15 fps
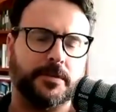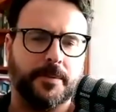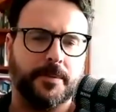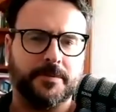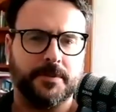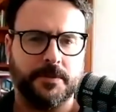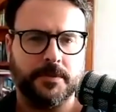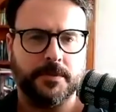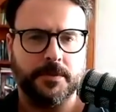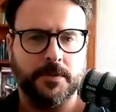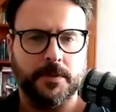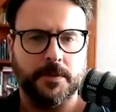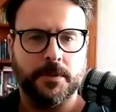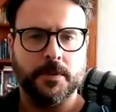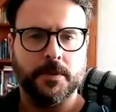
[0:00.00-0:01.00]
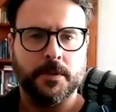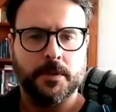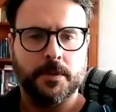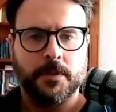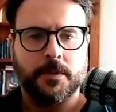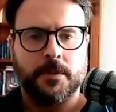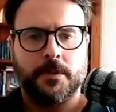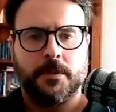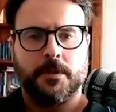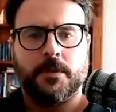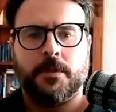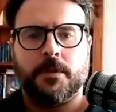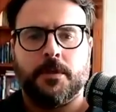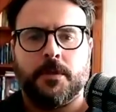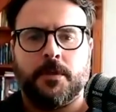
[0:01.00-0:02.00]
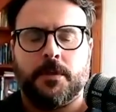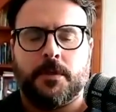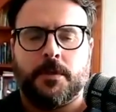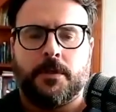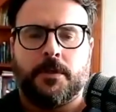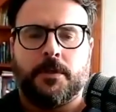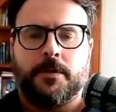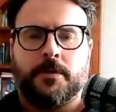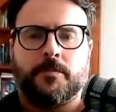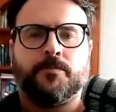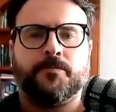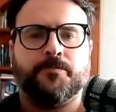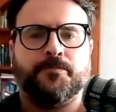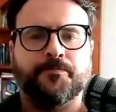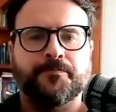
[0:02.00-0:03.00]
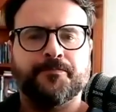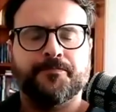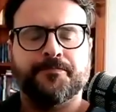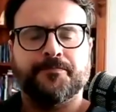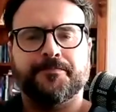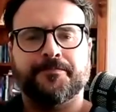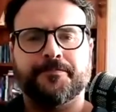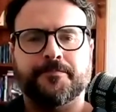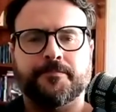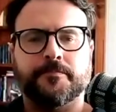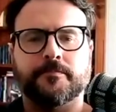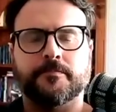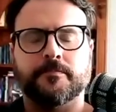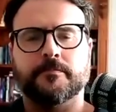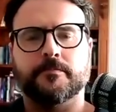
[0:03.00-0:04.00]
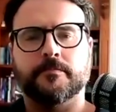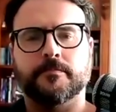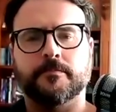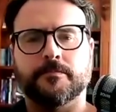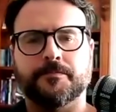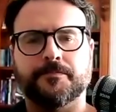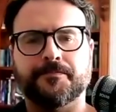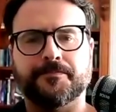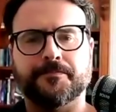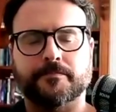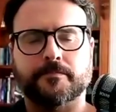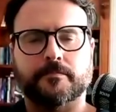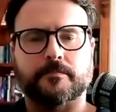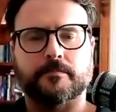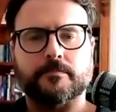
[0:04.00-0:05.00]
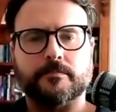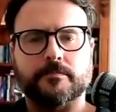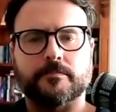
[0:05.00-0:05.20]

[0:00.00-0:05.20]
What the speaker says: (silent)